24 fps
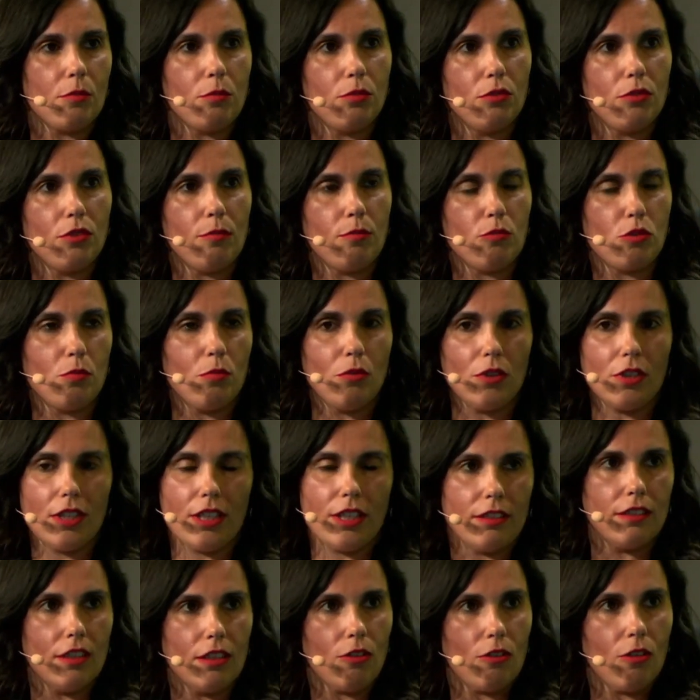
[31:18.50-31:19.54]
can be
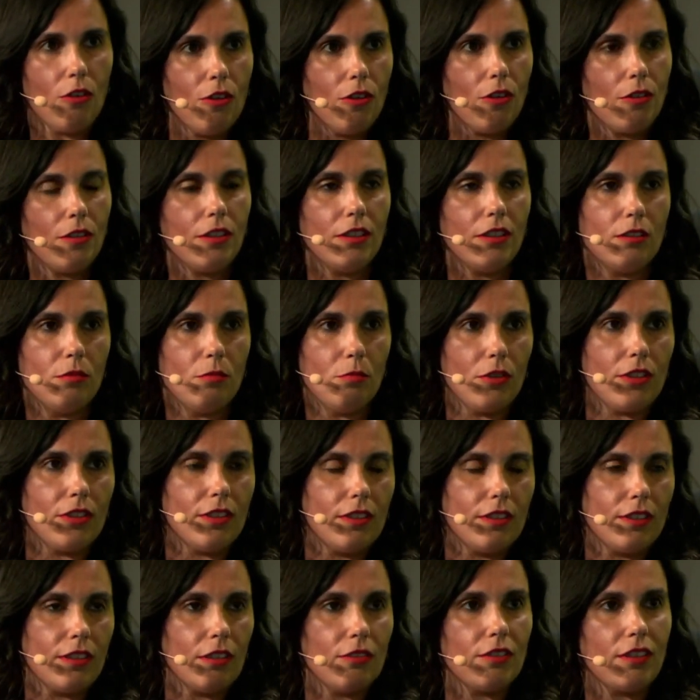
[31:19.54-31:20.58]
implemented,
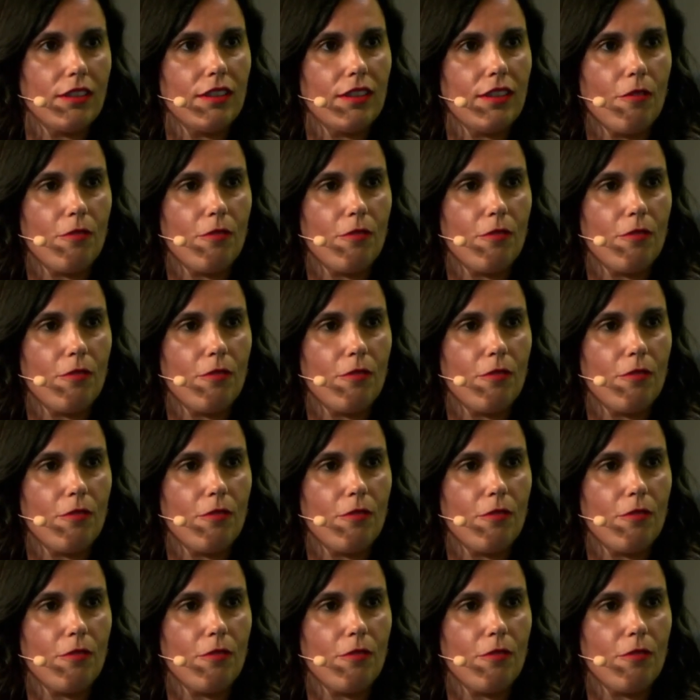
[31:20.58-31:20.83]
nodes,